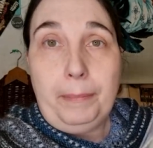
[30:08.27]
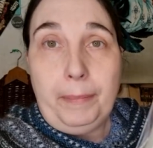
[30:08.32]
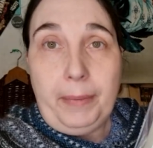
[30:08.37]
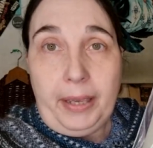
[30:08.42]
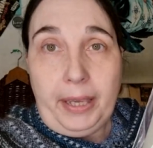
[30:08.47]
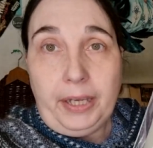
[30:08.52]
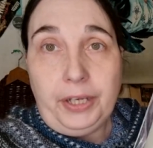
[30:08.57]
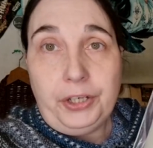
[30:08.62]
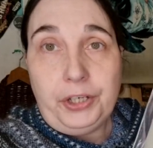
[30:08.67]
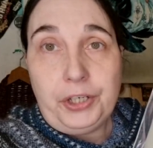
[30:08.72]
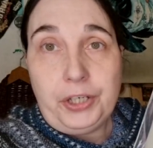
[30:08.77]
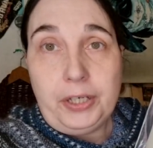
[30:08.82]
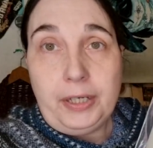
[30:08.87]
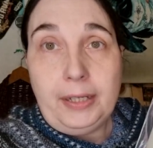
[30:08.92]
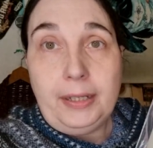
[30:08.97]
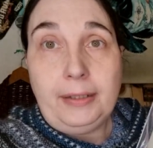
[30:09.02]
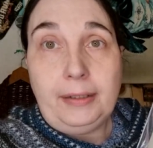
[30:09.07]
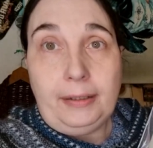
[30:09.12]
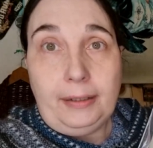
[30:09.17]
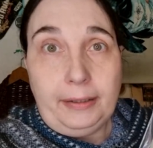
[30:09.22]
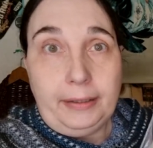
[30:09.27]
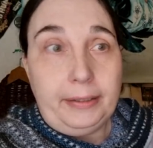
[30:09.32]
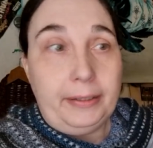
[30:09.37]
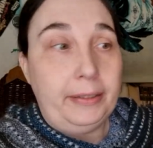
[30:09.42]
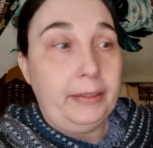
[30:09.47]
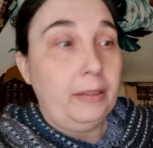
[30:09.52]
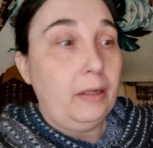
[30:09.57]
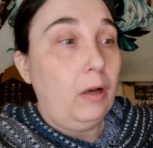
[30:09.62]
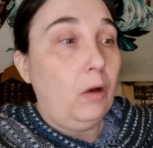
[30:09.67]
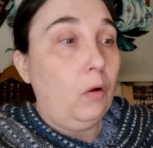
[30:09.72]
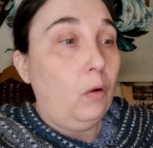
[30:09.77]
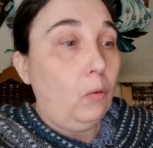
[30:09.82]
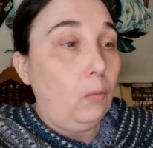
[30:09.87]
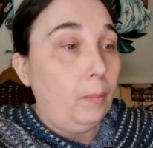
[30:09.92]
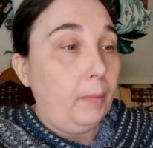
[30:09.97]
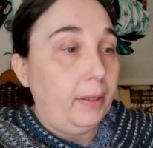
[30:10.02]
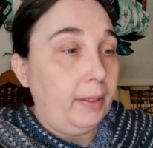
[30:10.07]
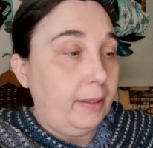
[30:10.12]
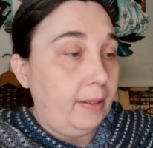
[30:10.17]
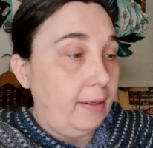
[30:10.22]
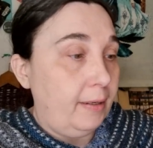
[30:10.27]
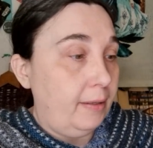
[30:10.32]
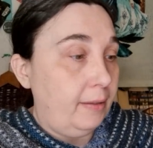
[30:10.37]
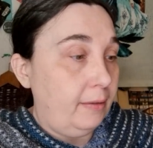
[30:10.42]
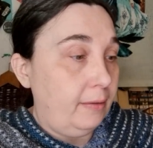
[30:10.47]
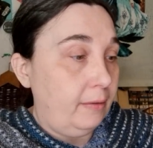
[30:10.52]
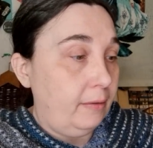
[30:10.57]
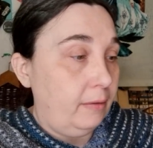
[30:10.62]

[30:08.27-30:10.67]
beige linen. Oh my God.